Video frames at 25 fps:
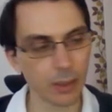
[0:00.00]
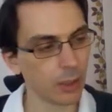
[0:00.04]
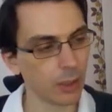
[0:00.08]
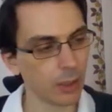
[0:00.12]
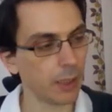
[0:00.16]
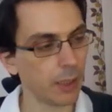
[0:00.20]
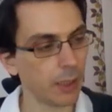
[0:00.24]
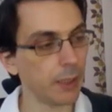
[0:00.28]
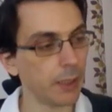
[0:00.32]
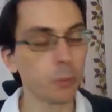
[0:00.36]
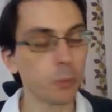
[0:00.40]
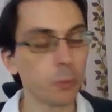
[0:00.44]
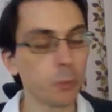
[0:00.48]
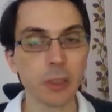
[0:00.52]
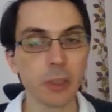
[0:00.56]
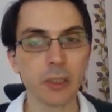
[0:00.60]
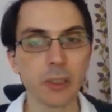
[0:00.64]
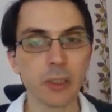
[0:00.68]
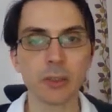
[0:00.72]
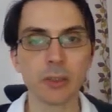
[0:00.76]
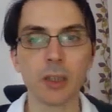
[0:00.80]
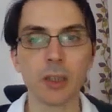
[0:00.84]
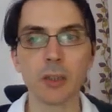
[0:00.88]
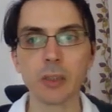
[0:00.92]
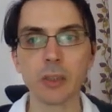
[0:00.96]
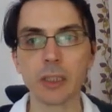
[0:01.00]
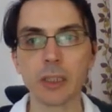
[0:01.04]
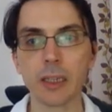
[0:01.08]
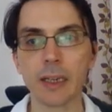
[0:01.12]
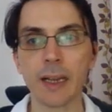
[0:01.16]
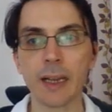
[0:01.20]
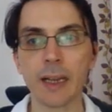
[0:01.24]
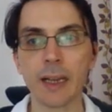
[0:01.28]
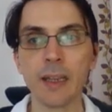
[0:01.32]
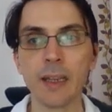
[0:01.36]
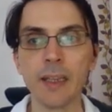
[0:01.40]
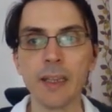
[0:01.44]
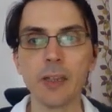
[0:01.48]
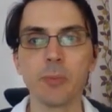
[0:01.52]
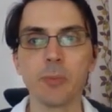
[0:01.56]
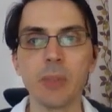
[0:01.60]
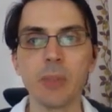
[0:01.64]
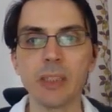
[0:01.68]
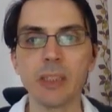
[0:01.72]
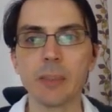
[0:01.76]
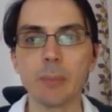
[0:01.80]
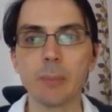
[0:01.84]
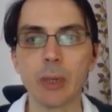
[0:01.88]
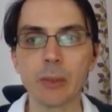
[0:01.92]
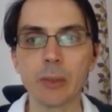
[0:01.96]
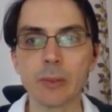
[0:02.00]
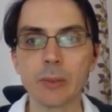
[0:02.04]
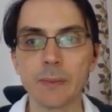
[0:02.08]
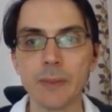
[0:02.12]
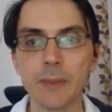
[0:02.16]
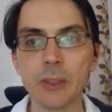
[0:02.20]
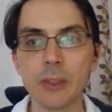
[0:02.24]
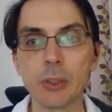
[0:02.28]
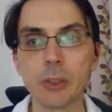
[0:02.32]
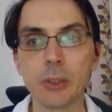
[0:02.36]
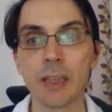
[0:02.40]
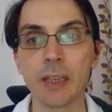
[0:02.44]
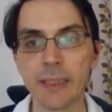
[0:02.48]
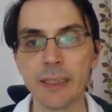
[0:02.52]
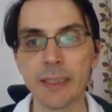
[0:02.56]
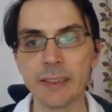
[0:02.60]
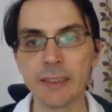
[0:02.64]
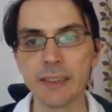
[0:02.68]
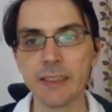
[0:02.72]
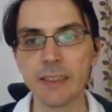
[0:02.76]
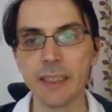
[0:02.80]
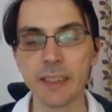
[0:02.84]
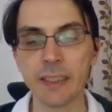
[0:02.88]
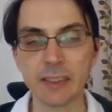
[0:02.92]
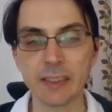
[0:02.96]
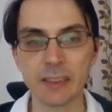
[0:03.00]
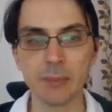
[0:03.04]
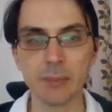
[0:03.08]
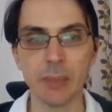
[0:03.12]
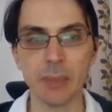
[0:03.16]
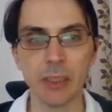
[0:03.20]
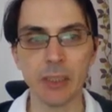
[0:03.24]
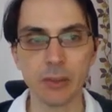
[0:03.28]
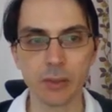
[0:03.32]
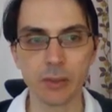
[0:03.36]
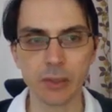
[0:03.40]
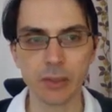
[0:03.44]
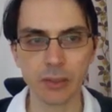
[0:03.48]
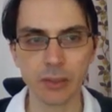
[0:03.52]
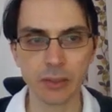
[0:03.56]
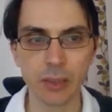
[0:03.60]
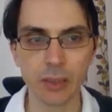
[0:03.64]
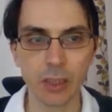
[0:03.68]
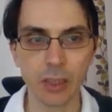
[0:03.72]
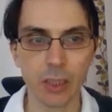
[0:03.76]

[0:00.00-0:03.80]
And we're gonna talk a little bit about visualizing estimators.